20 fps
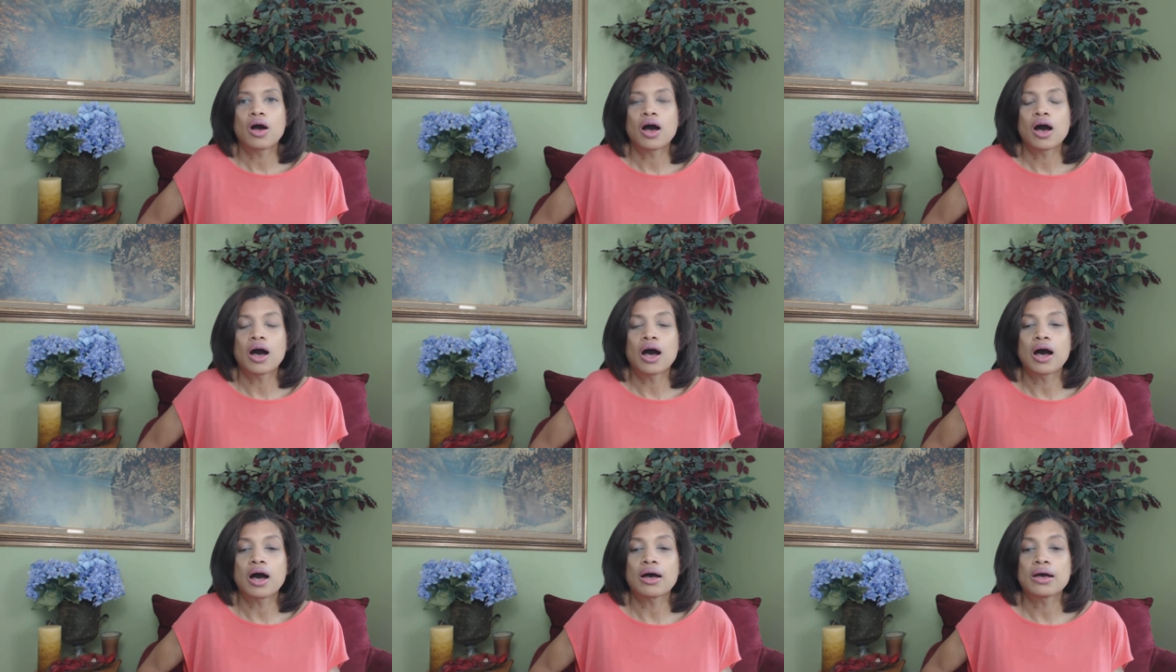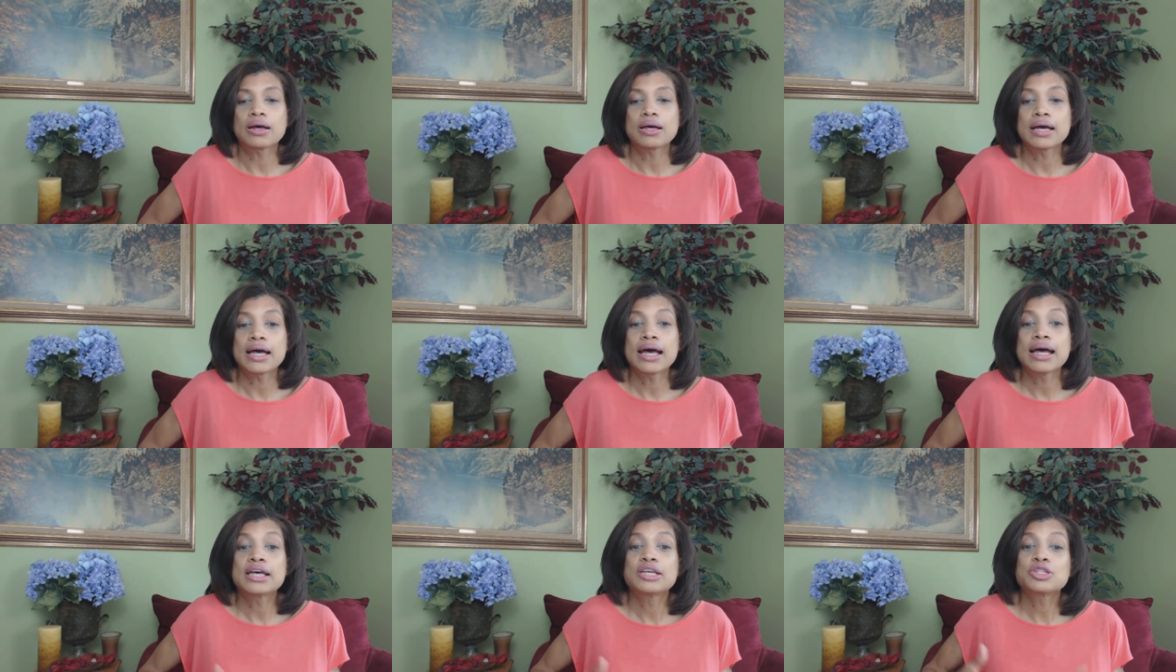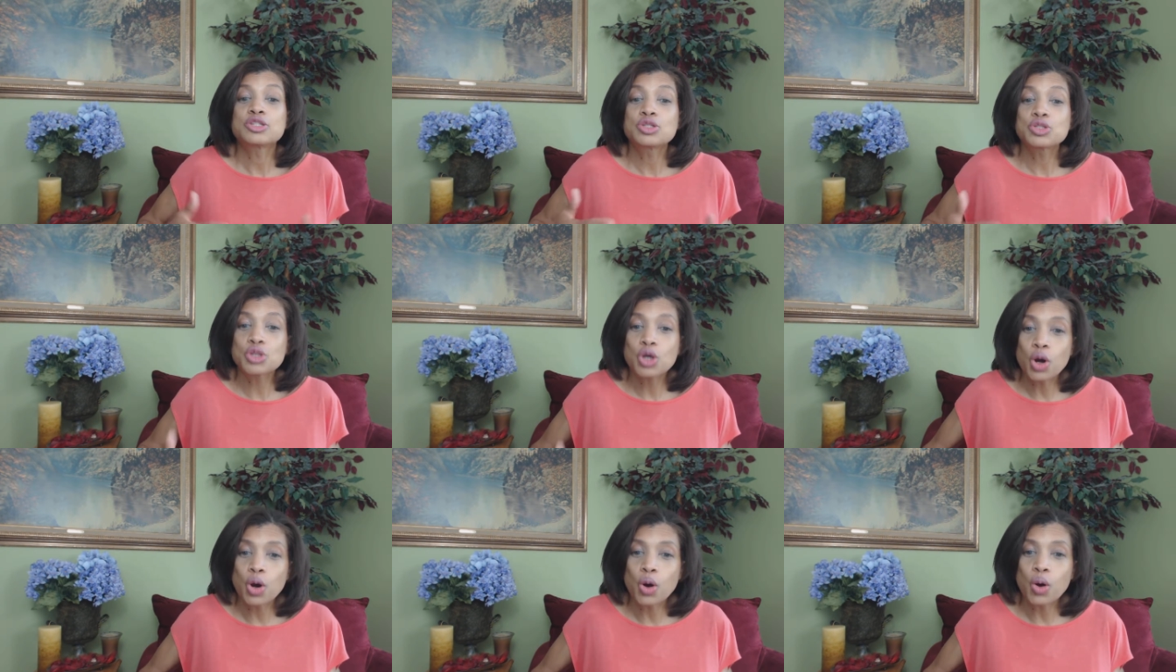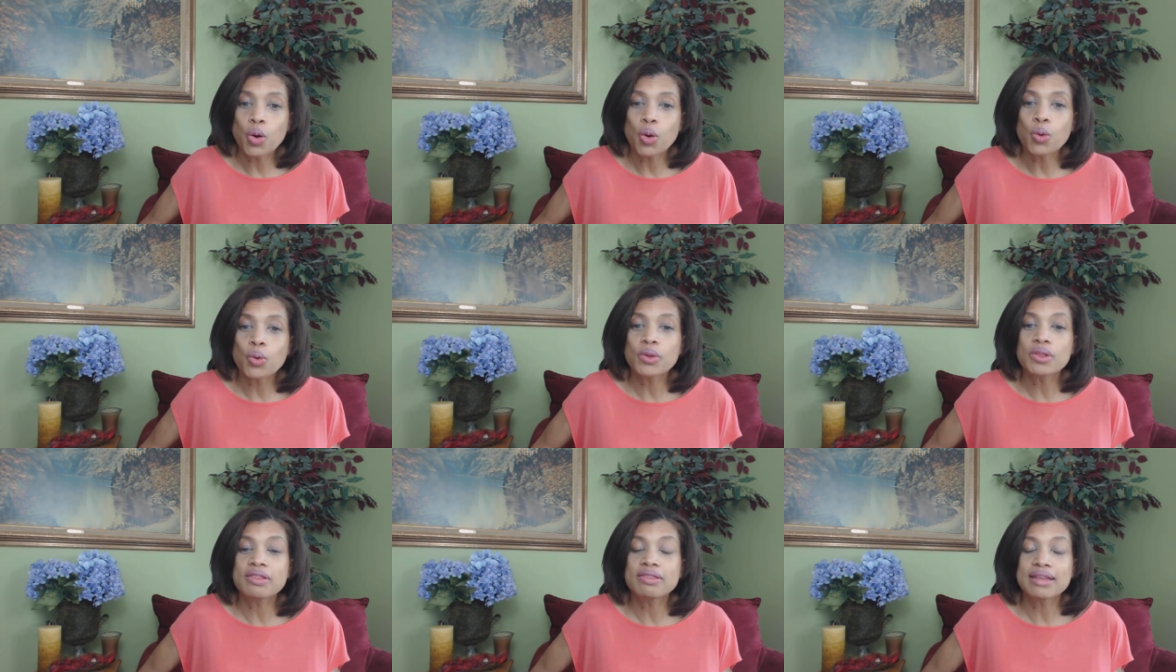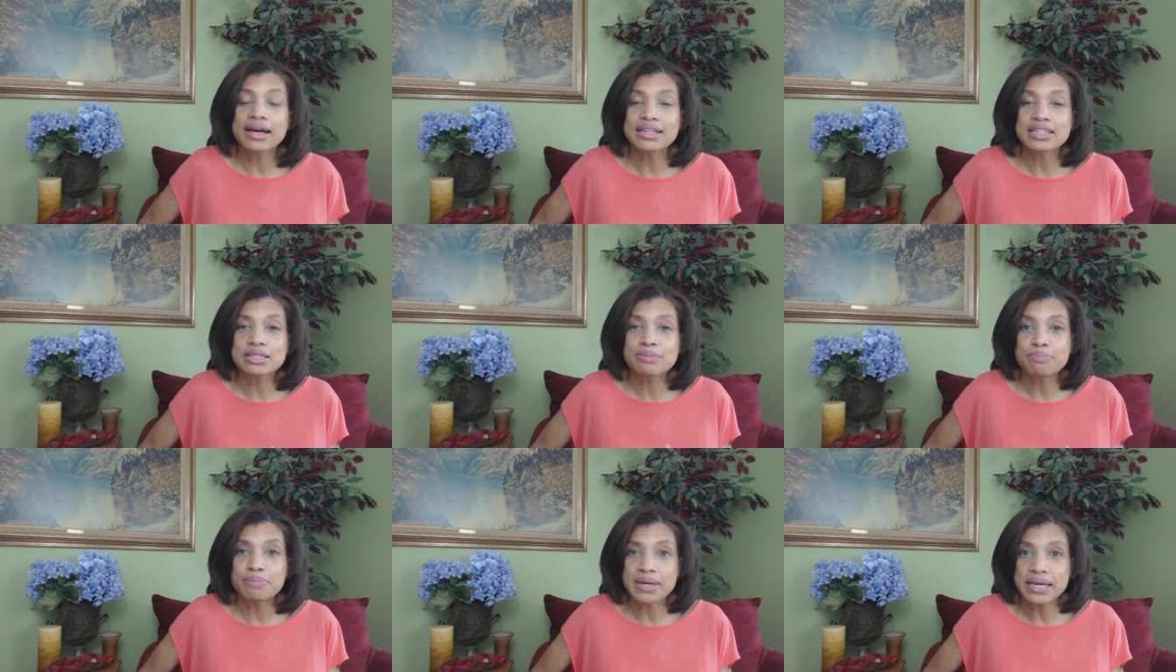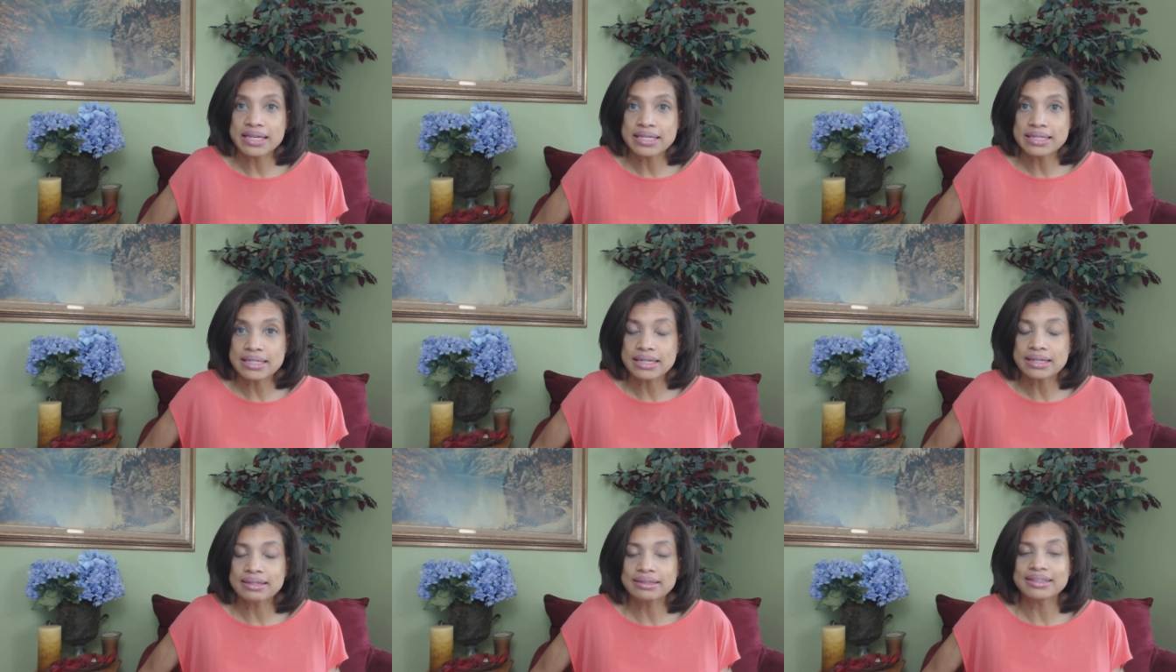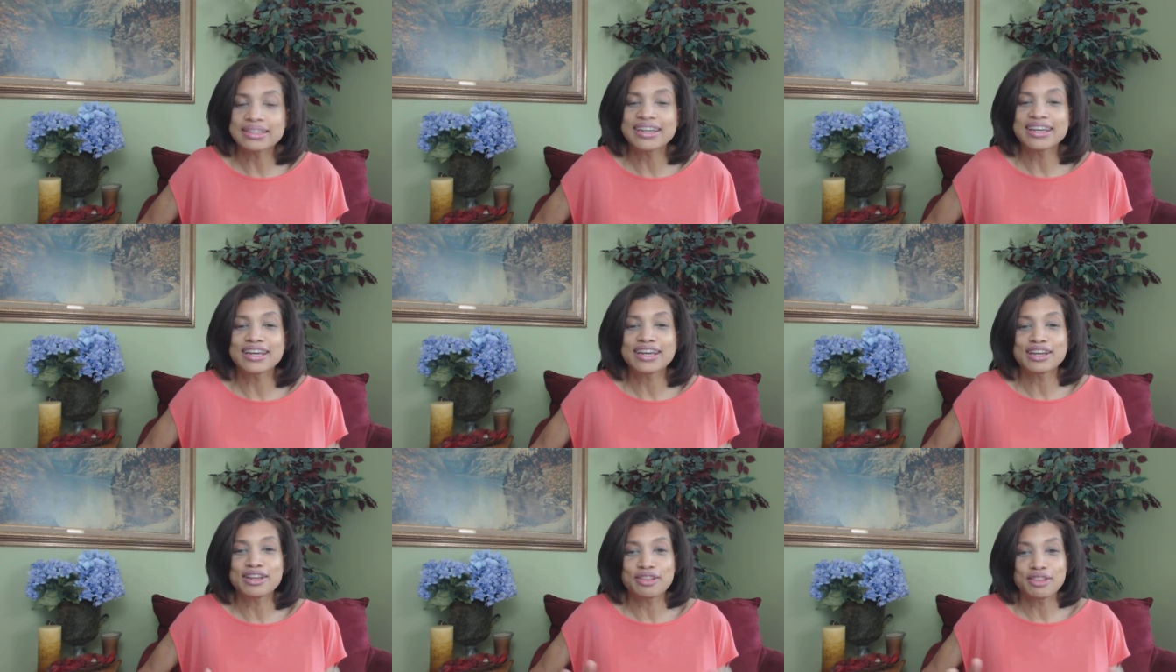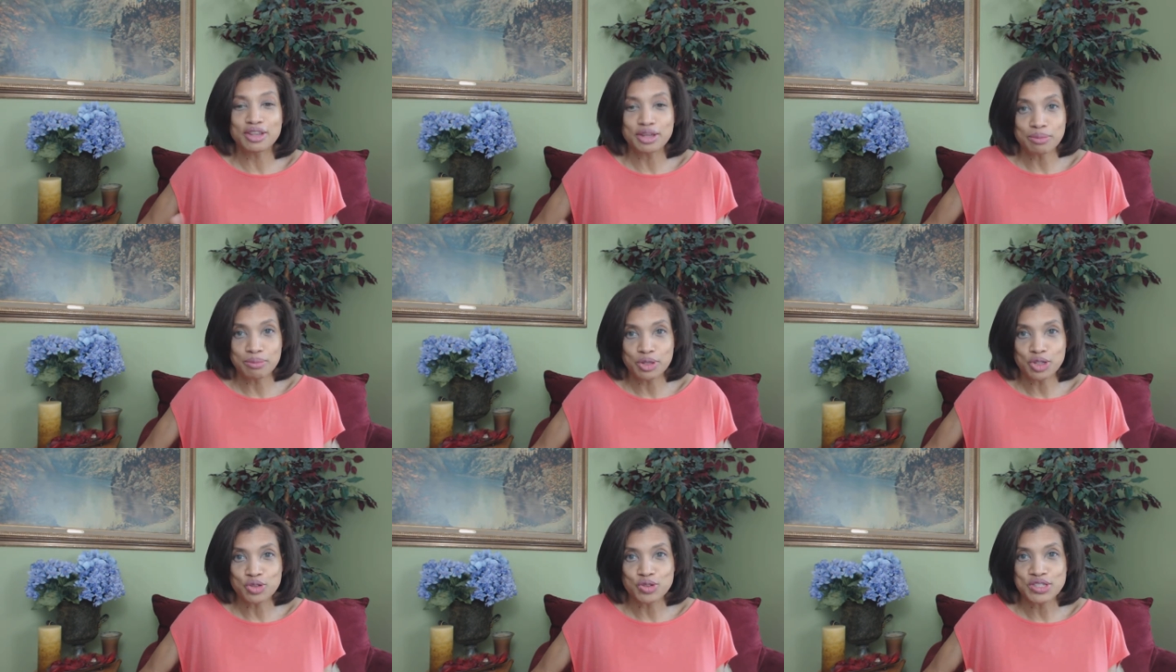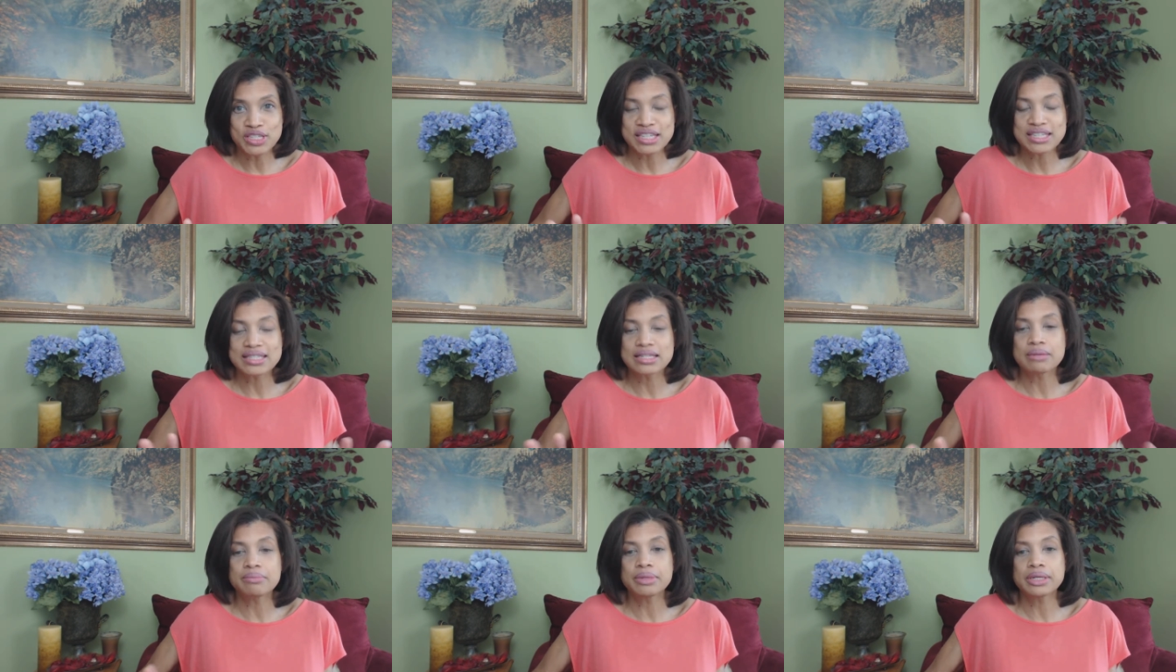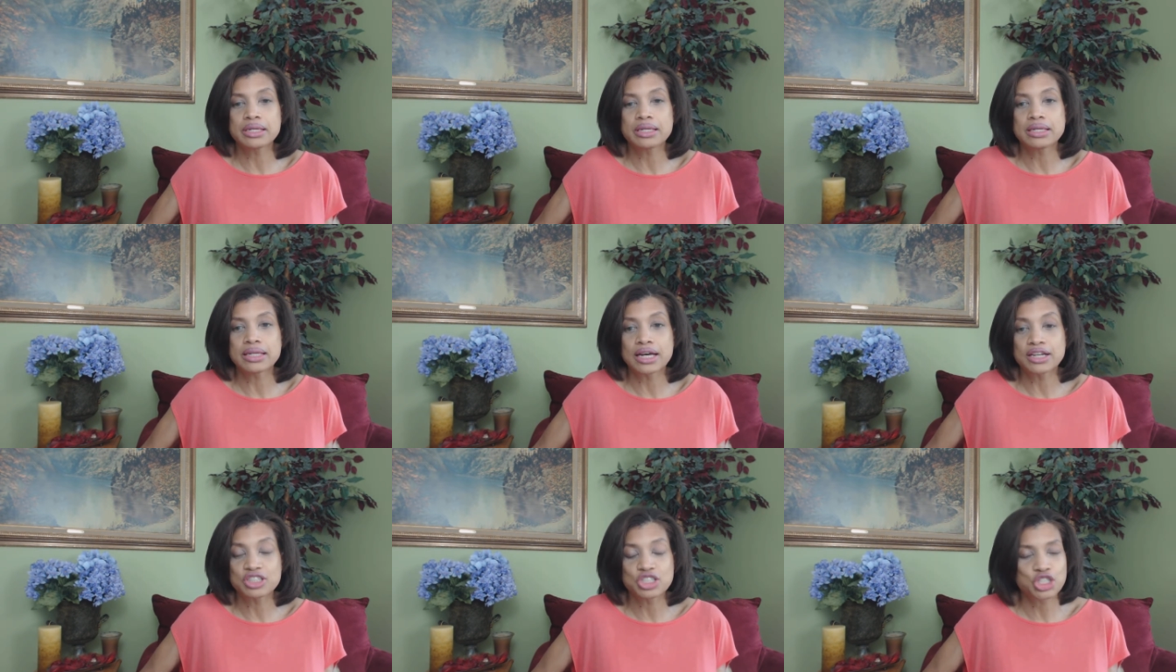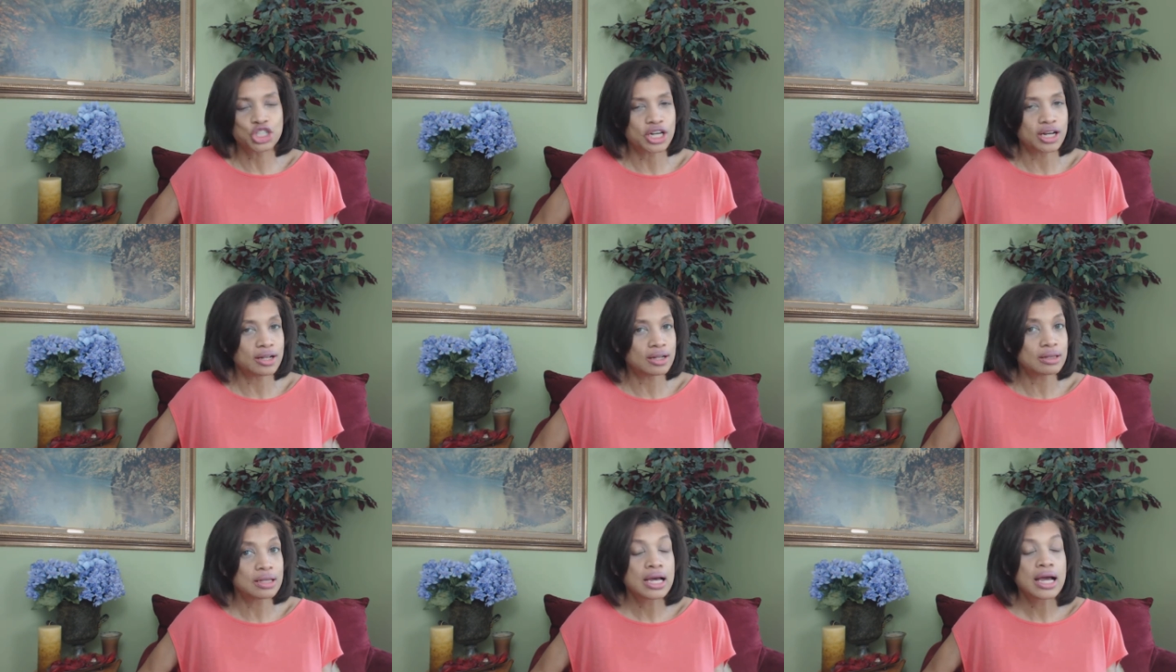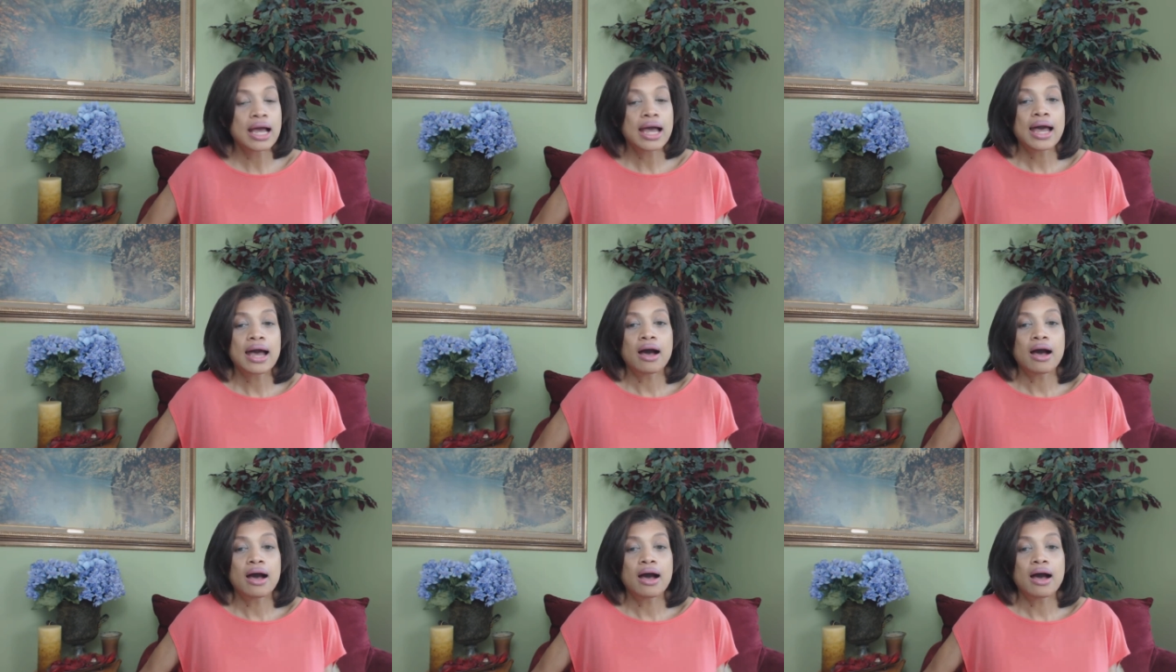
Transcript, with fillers: Uh, so that's basically the immune system in a nutshell.